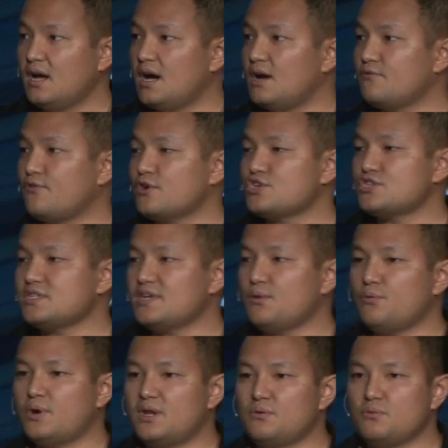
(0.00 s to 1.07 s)
Unfortunately,
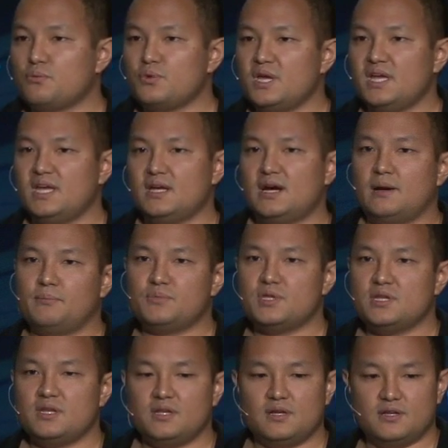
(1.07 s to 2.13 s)
when we, uh,
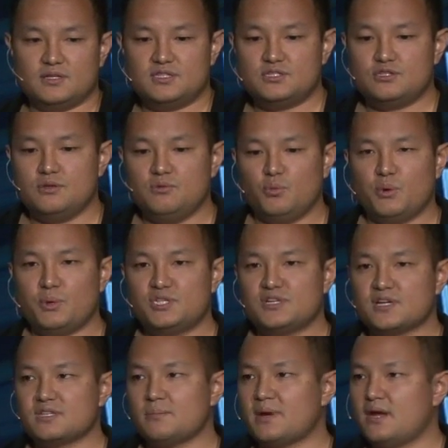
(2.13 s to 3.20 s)
you know, when we
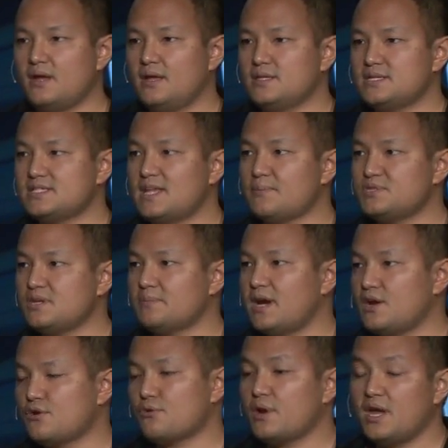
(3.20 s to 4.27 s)
took the, the steps to
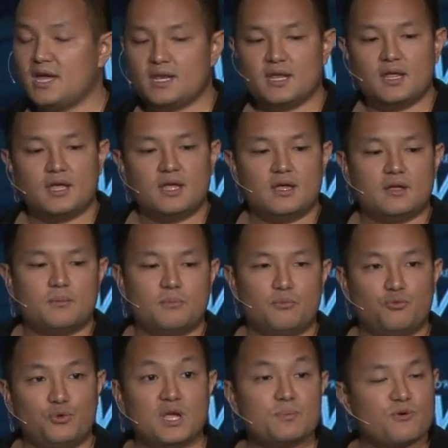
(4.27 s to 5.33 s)
migrate,
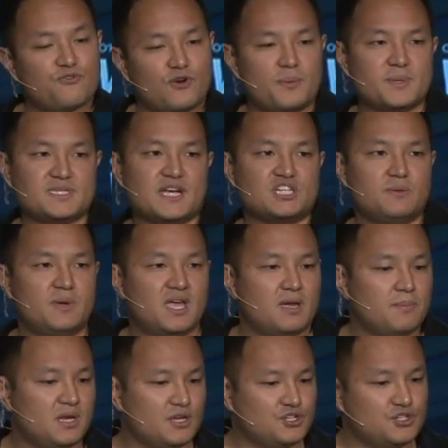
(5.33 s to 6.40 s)
read performance actually
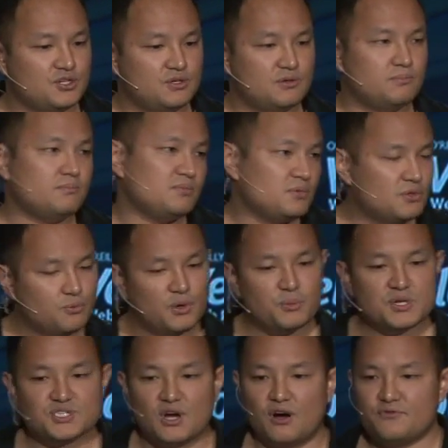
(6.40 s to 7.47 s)
became an issue. We
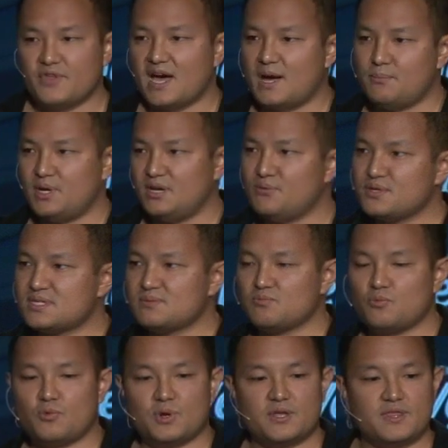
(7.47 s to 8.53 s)
resolved that, but it was
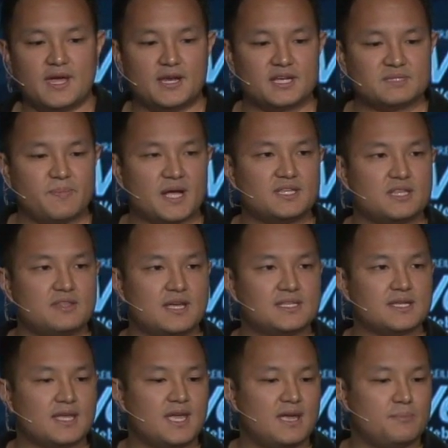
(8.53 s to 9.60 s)
one of the unexpected things
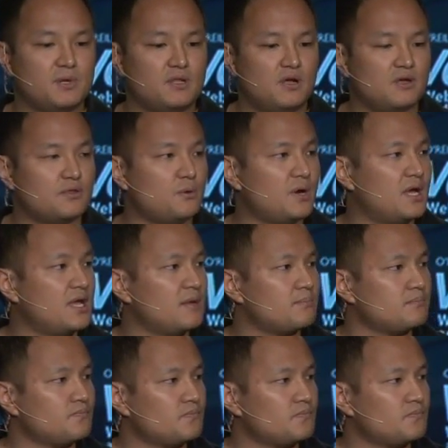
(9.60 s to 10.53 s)
that came along the way.